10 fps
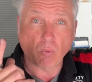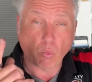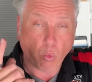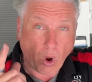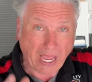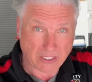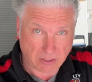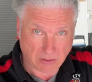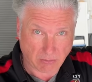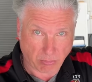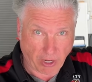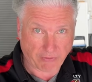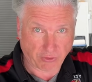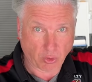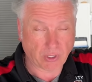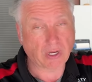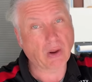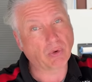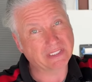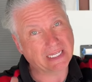Wet brake fluid,
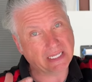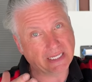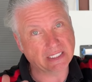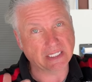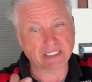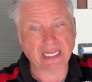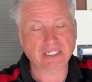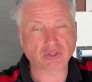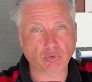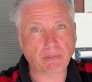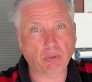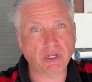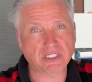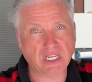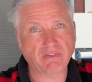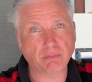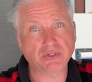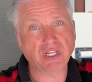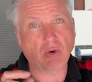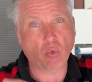and what that is that's
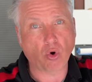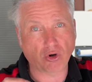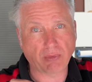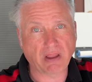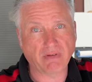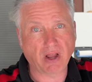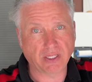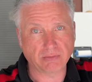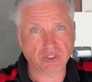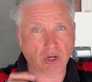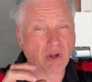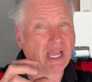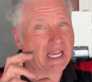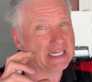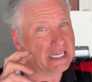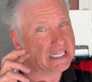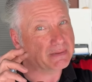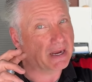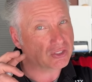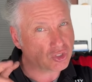3.7% water by volume. So it takes
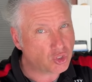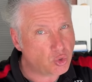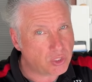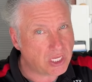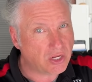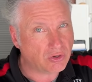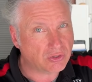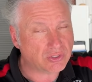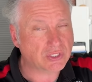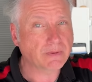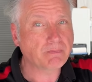about 2 years